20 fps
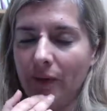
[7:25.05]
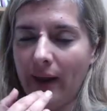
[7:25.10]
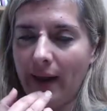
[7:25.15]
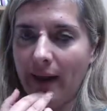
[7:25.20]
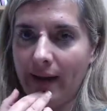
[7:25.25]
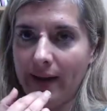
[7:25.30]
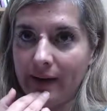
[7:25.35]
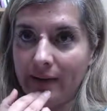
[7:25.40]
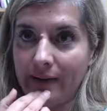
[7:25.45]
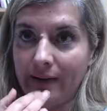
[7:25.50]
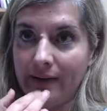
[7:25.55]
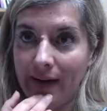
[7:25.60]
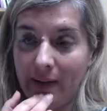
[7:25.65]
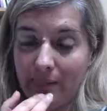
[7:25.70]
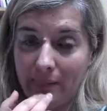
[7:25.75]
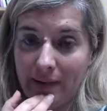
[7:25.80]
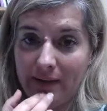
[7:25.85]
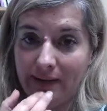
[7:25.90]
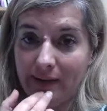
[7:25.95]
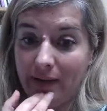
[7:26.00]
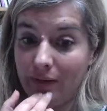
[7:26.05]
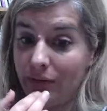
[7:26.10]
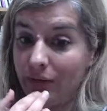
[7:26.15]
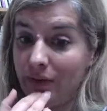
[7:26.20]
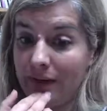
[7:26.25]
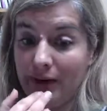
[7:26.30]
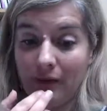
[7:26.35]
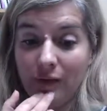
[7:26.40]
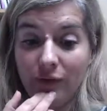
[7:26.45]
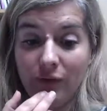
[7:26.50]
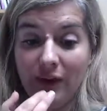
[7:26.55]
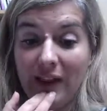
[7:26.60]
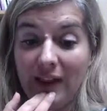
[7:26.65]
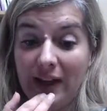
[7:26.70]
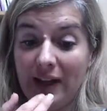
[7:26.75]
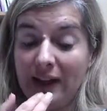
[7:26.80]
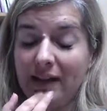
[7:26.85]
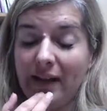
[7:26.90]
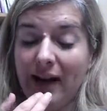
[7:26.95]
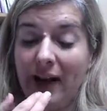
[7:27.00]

I accept myself for these feelings.